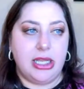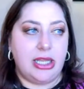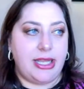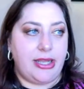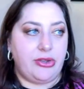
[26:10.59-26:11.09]

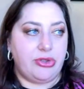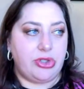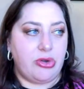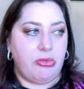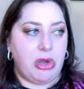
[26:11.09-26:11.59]
Thank you
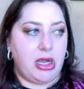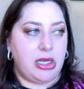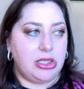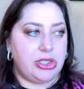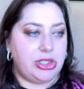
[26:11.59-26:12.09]
so
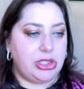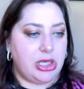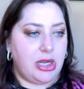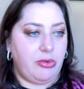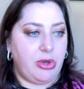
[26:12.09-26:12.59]
much.
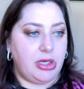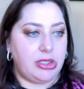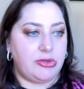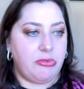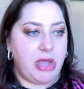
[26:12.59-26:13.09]
I wanted
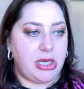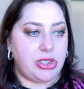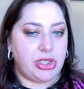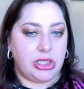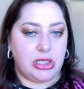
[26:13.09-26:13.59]
to
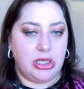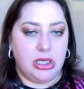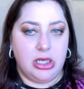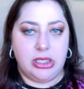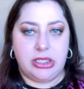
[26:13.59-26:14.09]
mention
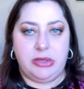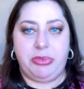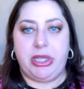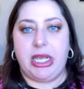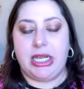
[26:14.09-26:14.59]

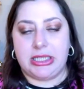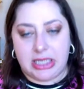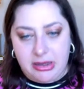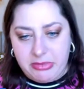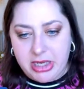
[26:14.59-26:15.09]
TPS,
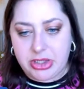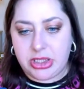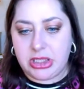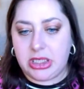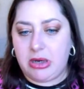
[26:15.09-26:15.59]
and I mentioned it.